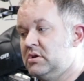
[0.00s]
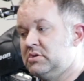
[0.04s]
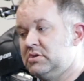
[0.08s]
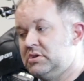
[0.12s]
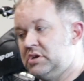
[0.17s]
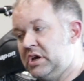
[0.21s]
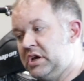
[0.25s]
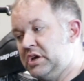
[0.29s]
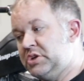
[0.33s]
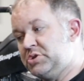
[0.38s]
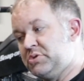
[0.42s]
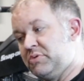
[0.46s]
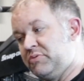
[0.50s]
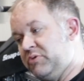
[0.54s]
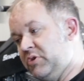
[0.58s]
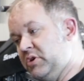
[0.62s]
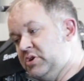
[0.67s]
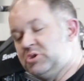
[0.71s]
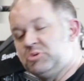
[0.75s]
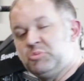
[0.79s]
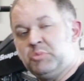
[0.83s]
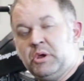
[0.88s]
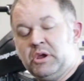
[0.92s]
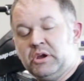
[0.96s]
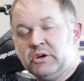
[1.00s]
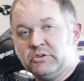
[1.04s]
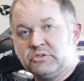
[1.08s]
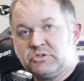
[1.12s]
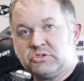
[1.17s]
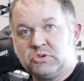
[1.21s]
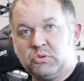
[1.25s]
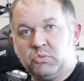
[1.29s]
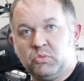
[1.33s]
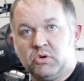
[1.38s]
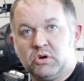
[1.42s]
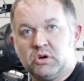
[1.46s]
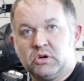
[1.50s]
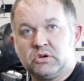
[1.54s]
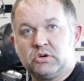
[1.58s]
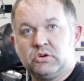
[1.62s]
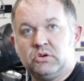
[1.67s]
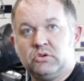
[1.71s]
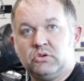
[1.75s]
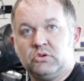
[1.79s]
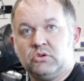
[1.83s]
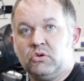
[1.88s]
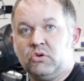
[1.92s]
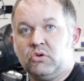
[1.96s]
to get your front speakers to work
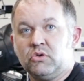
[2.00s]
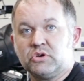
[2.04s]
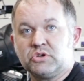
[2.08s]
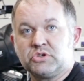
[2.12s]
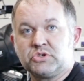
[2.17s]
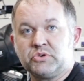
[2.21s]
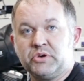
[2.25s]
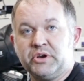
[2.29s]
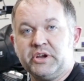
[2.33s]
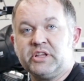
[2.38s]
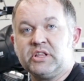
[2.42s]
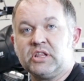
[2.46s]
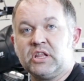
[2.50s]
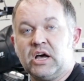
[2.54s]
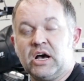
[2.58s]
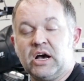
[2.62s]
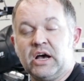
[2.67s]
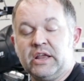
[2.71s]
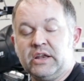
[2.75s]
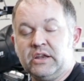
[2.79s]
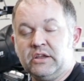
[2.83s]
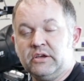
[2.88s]
on a Street Glide.